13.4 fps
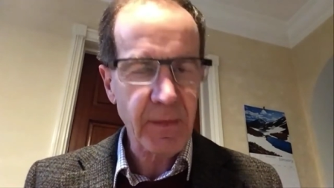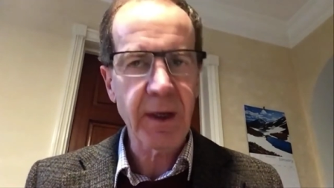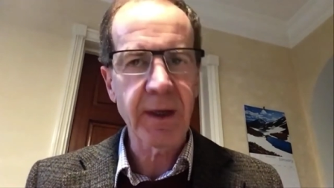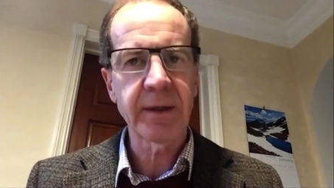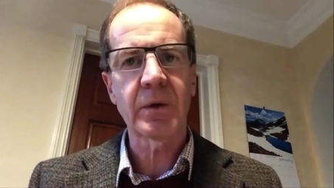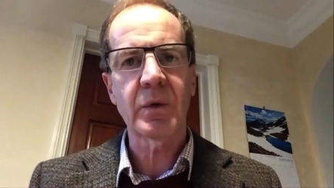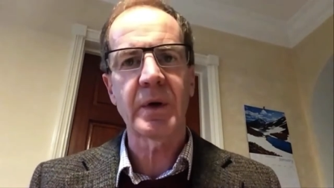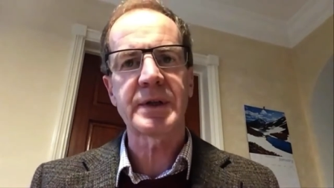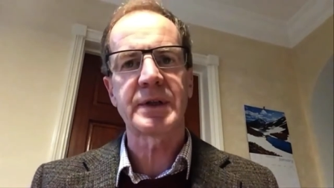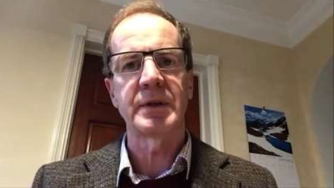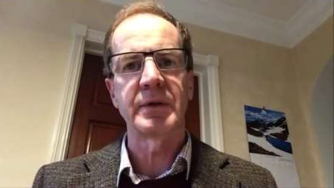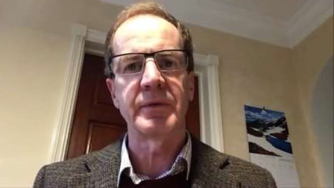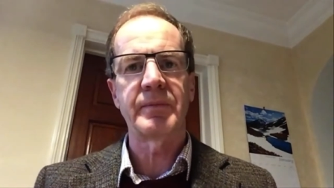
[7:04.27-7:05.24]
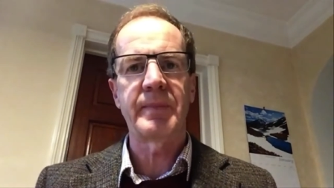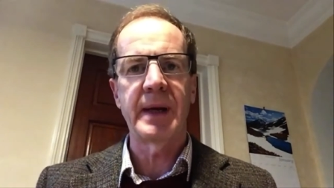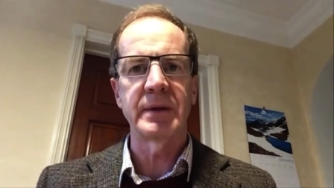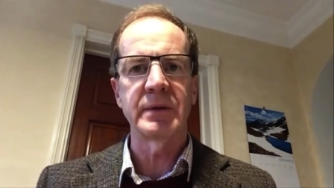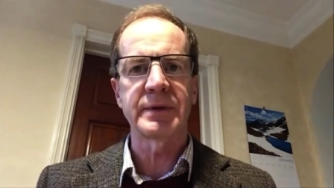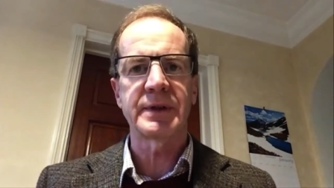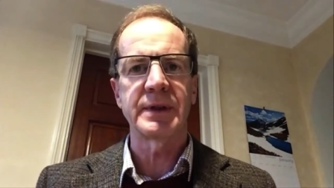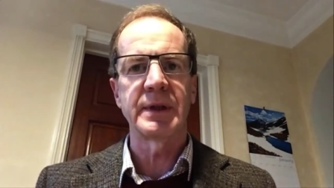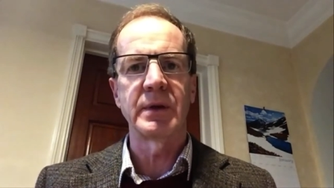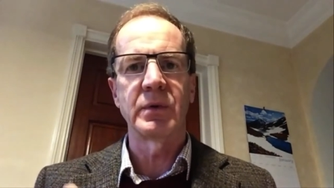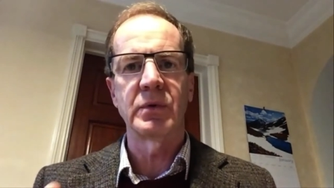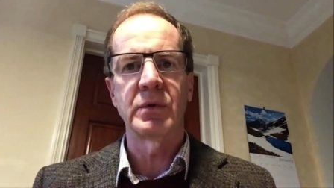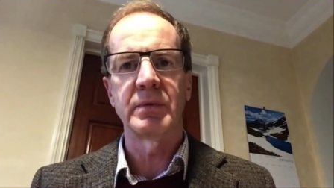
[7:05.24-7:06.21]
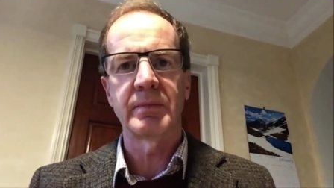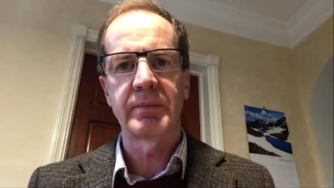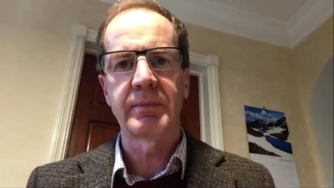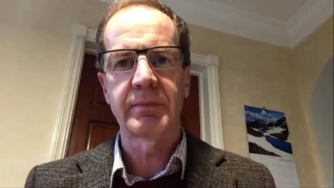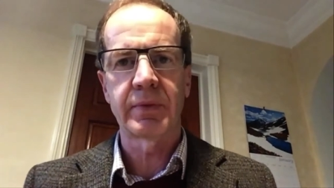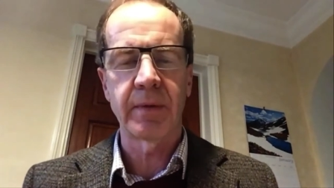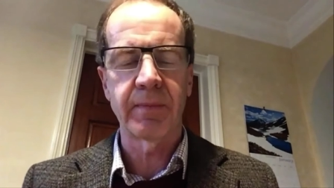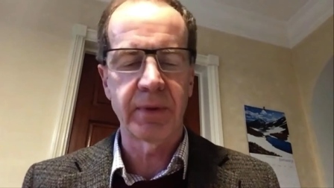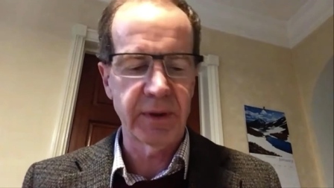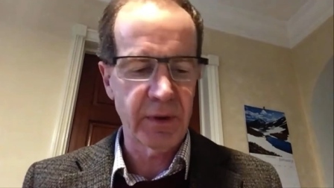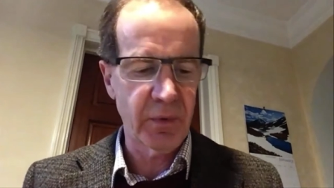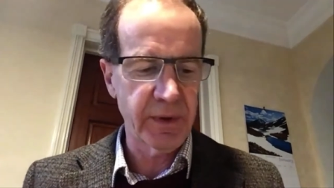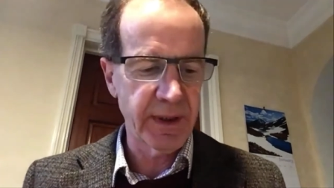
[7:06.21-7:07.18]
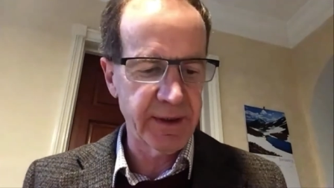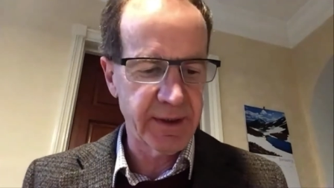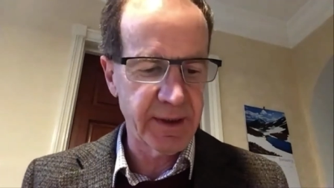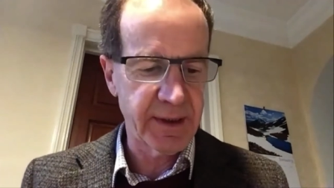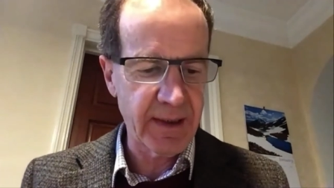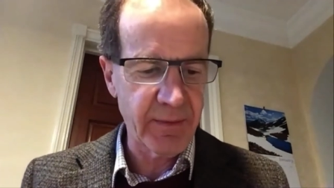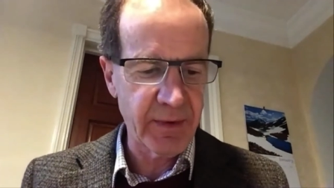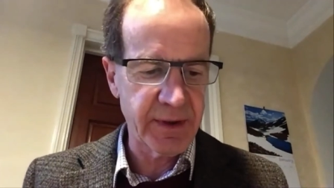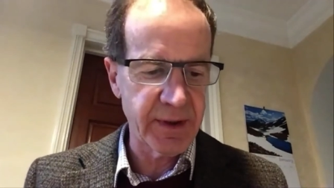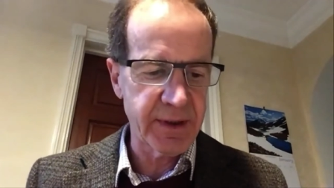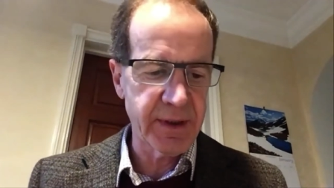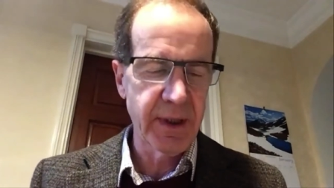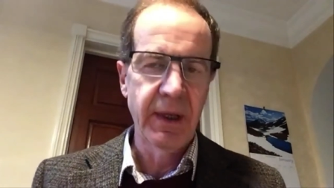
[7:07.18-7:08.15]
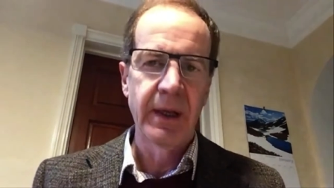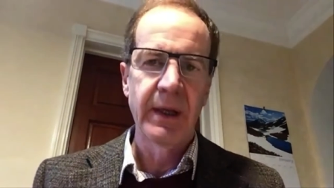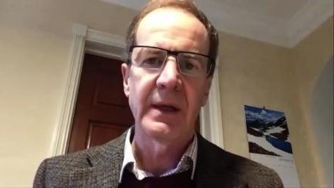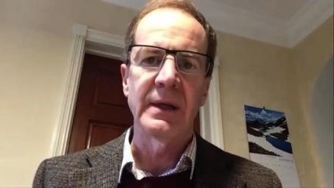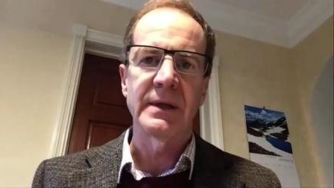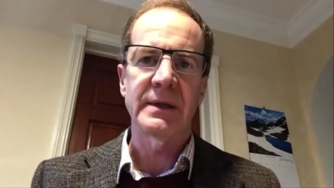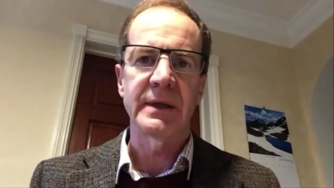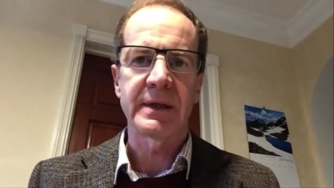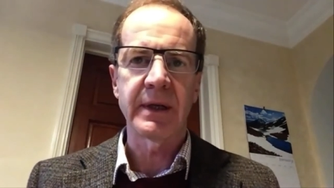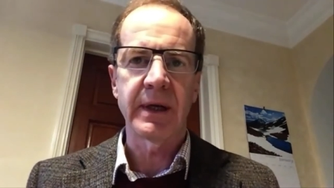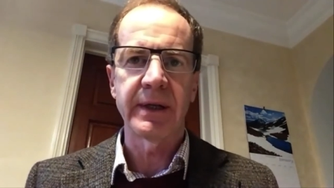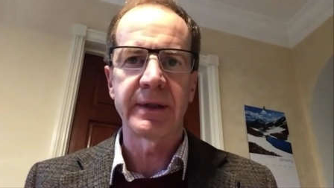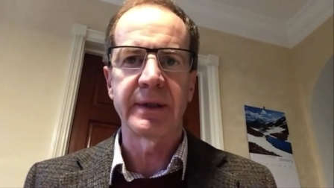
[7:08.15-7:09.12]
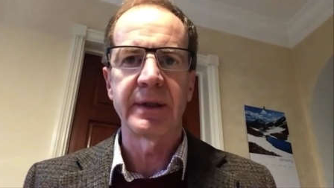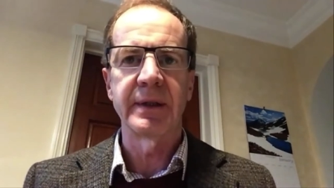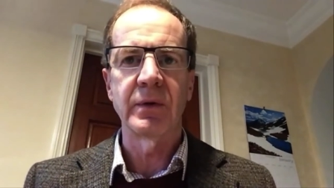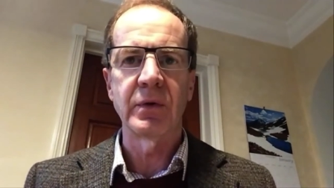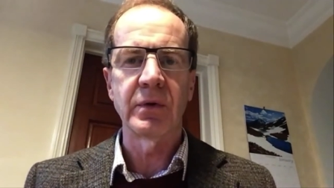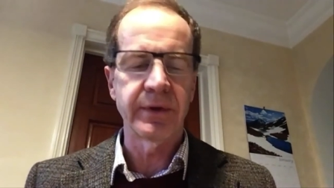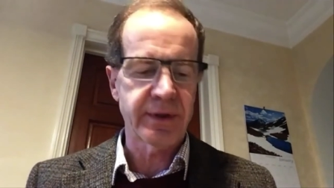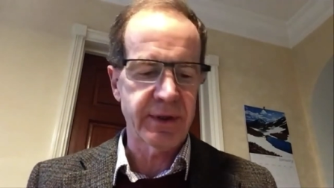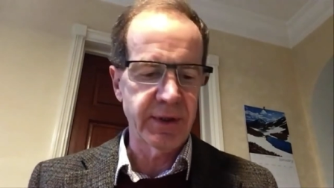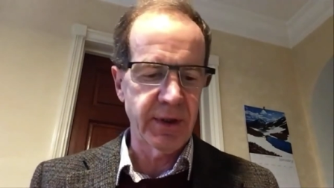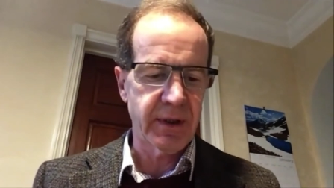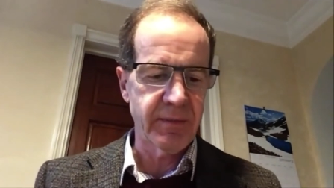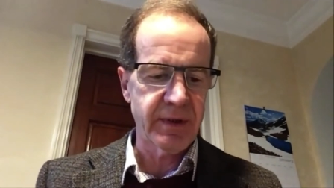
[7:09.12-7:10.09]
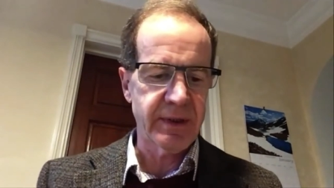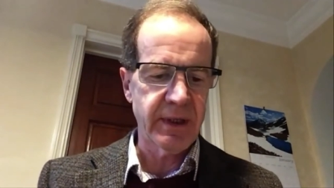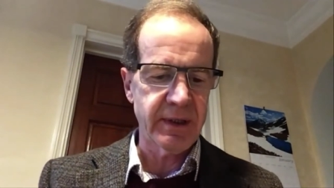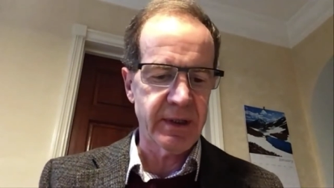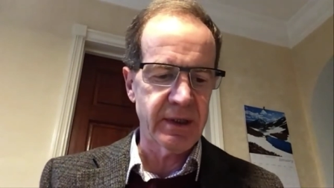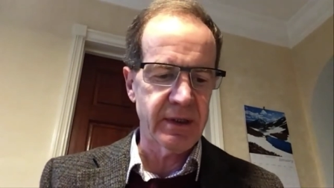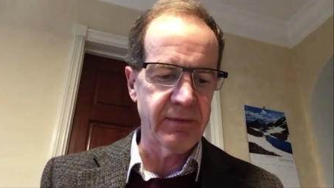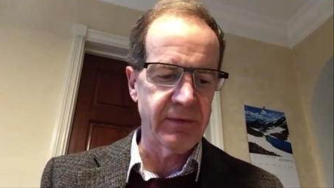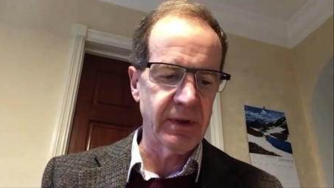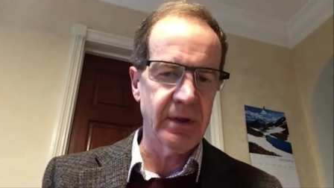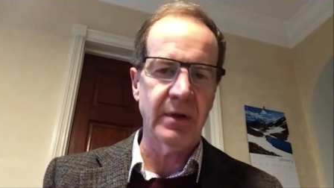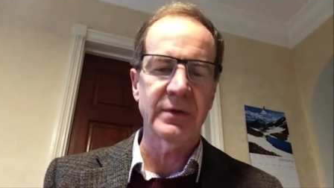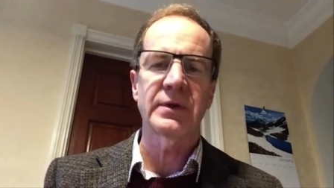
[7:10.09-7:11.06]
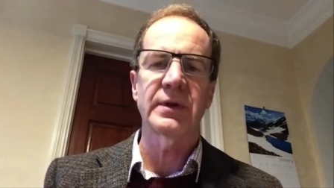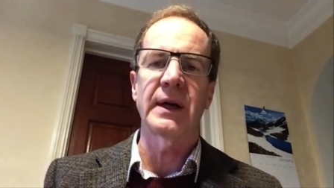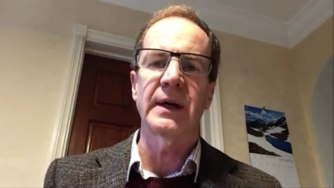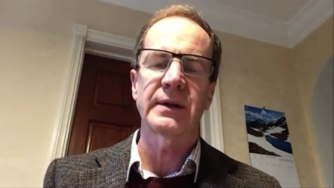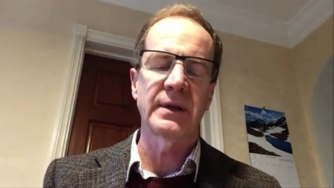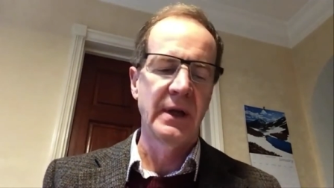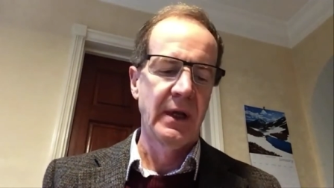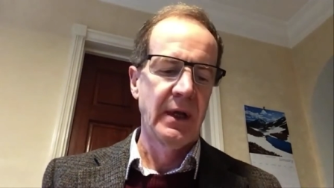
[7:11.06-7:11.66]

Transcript: And the question of penalty or proper liquidated damages is decided in all the circumstances of the contract,